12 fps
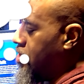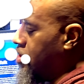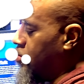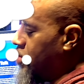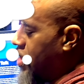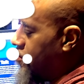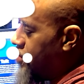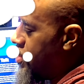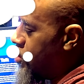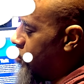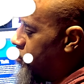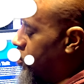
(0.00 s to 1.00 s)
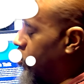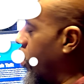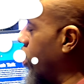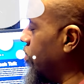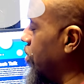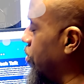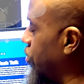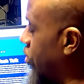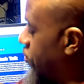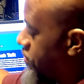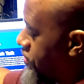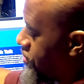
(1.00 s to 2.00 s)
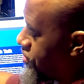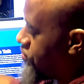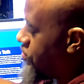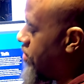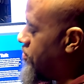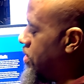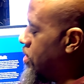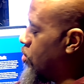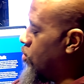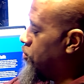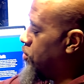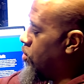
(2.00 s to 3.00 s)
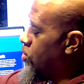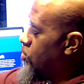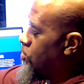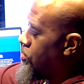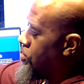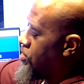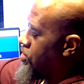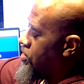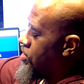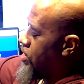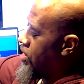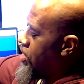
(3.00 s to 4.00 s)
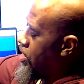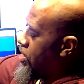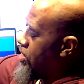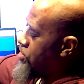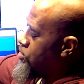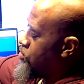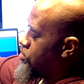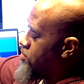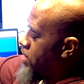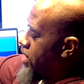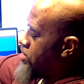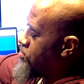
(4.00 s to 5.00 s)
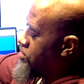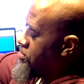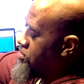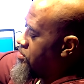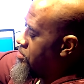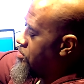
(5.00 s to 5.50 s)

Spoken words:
We have the EcoFlow warranty service. You have the EcoFlow user manual.